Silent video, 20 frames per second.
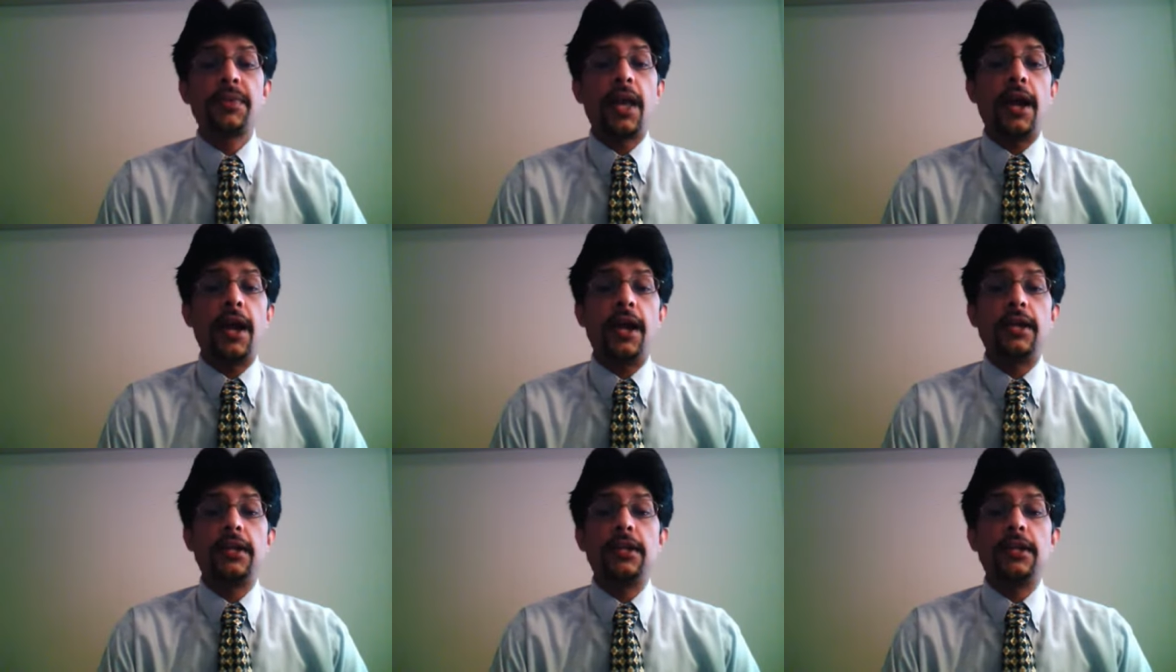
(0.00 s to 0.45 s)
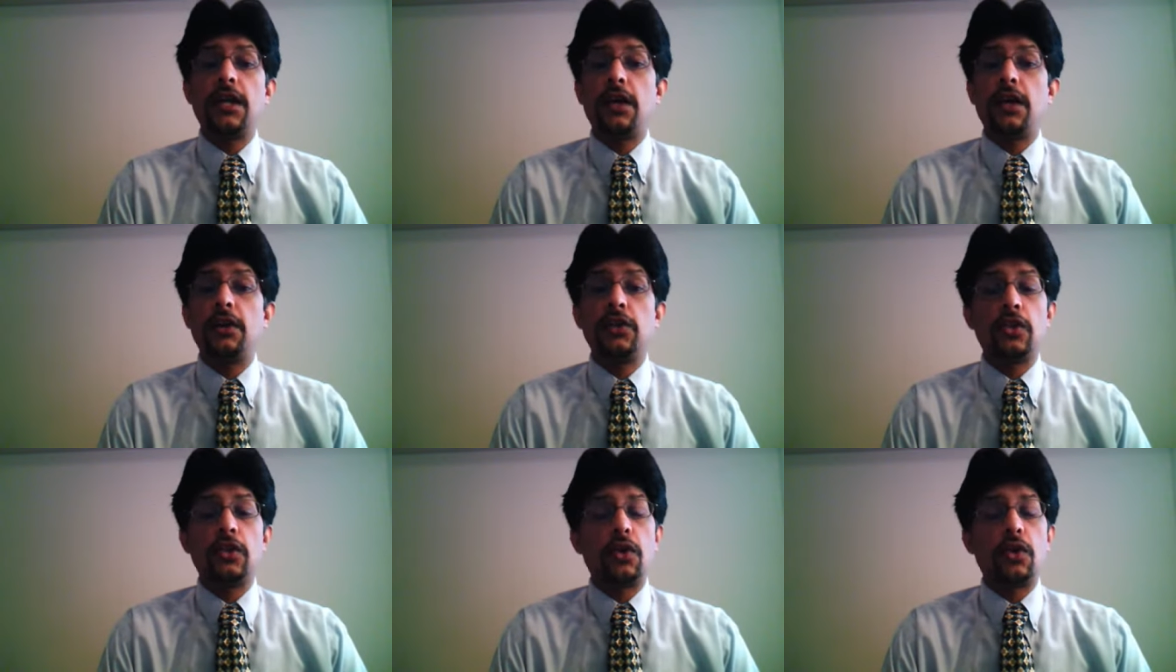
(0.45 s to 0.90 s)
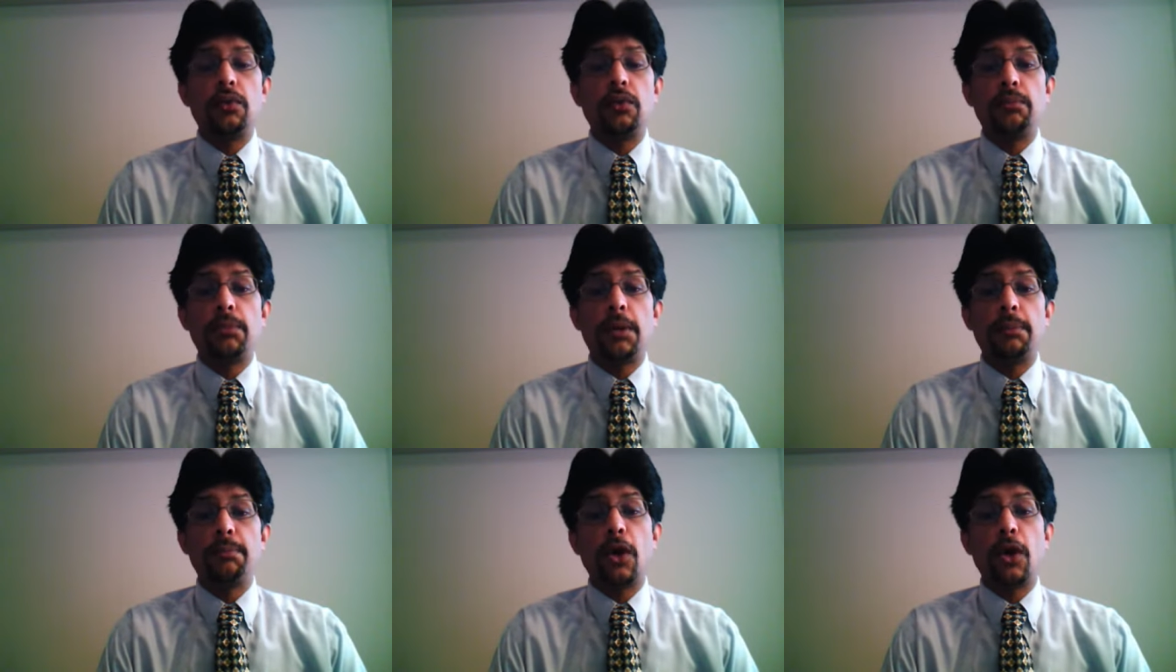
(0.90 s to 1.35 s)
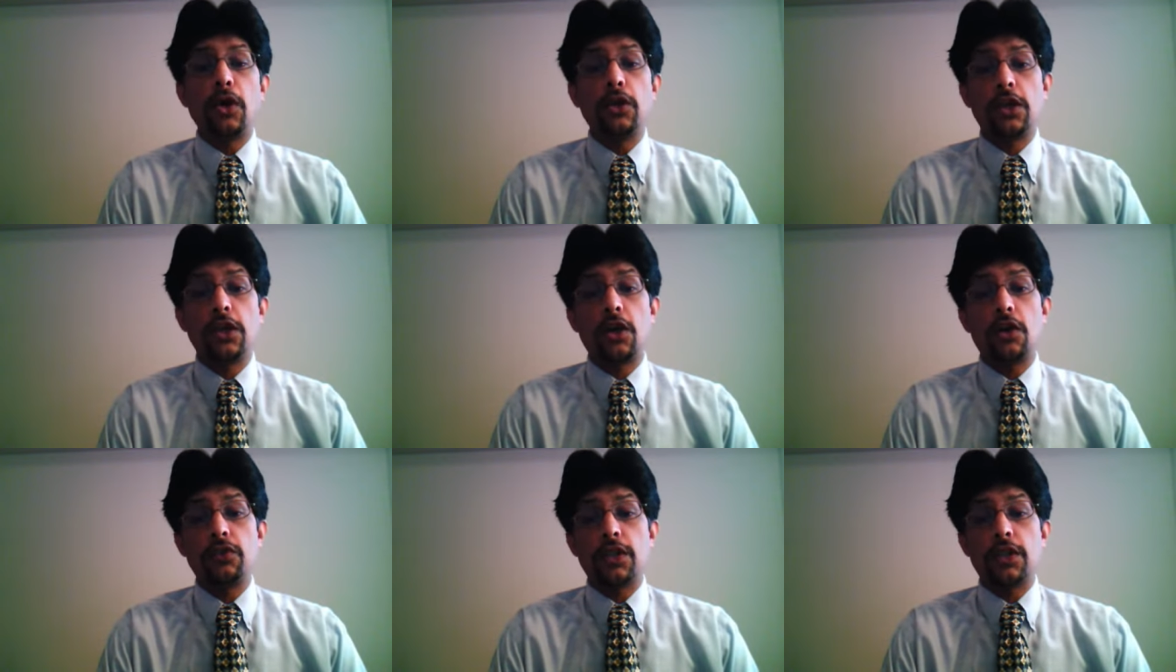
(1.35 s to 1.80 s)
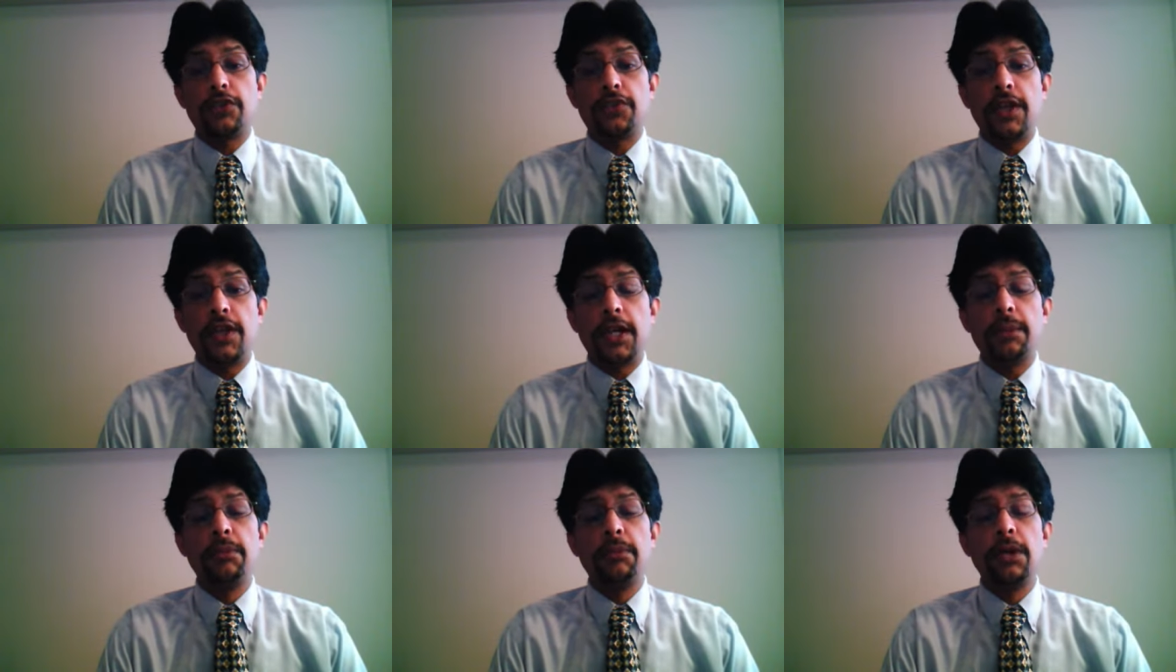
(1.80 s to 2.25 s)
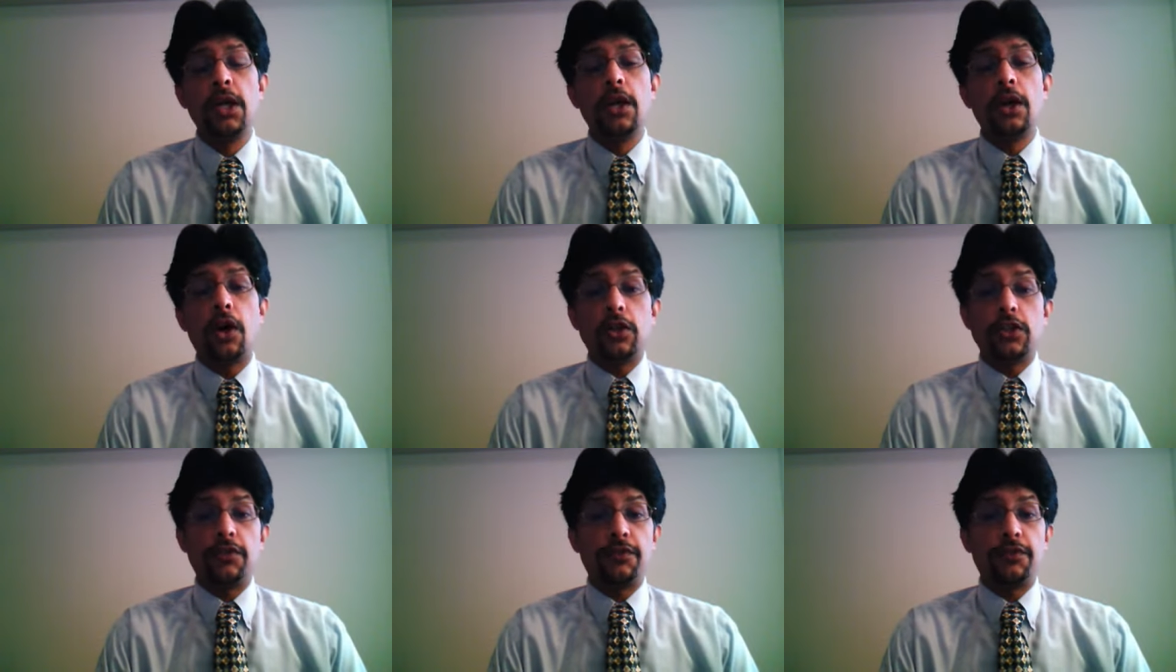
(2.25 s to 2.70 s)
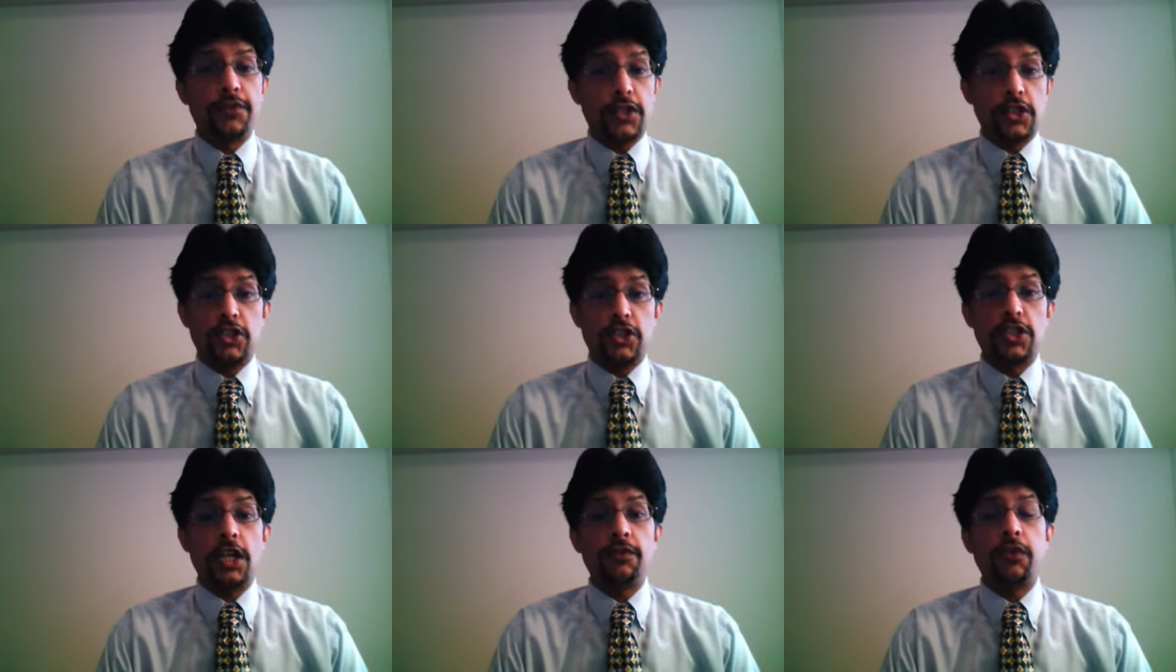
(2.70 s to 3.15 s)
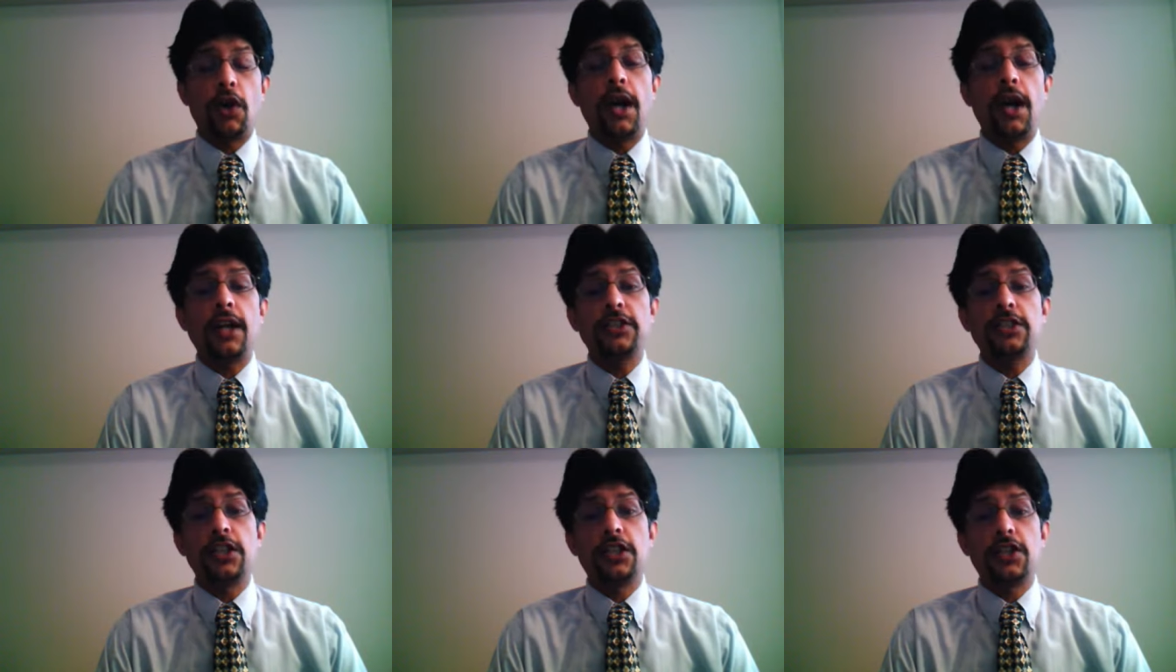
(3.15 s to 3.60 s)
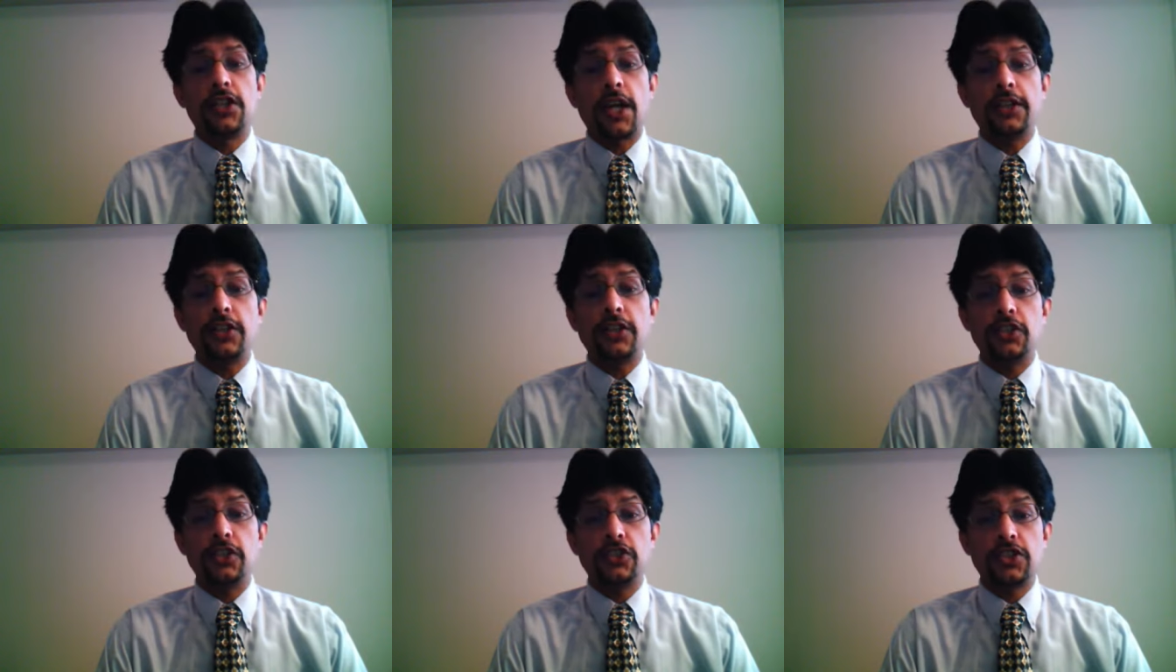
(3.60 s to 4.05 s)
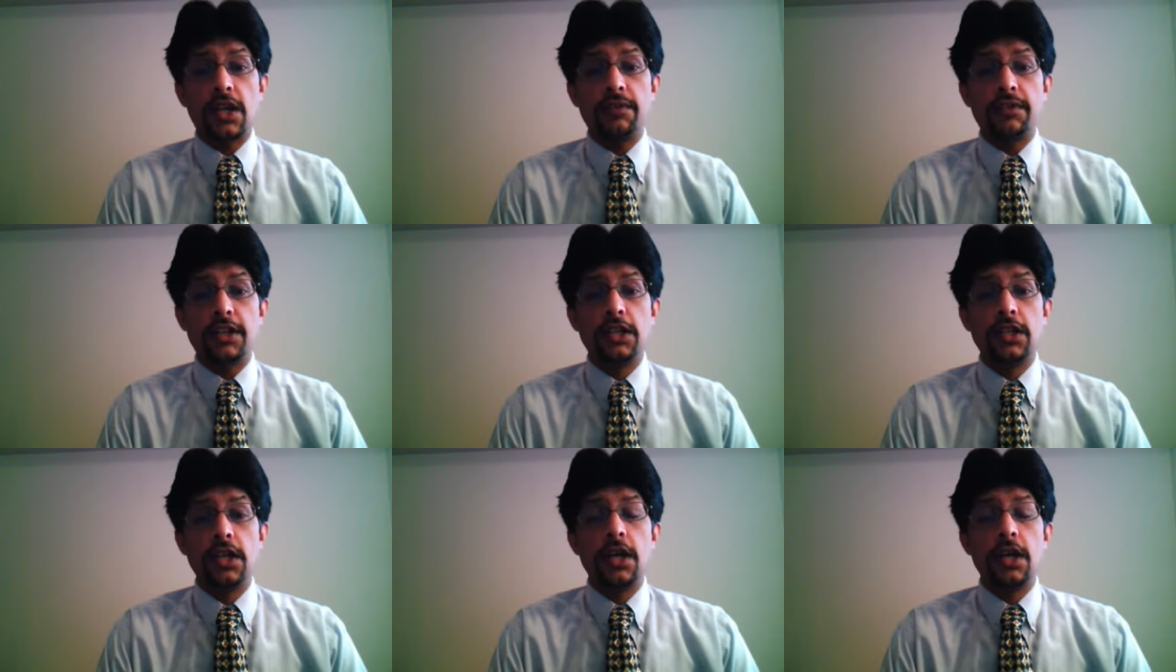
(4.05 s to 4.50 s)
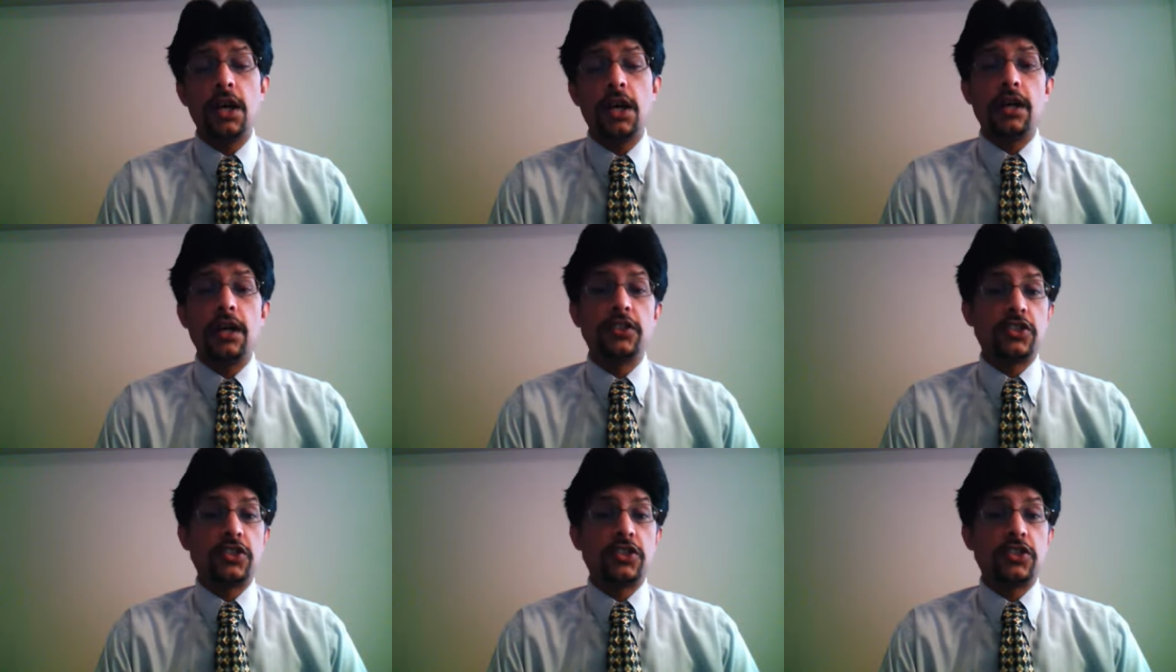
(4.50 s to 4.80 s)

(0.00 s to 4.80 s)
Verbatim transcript: And, you know, bowling out a team on the first day for 197 uh,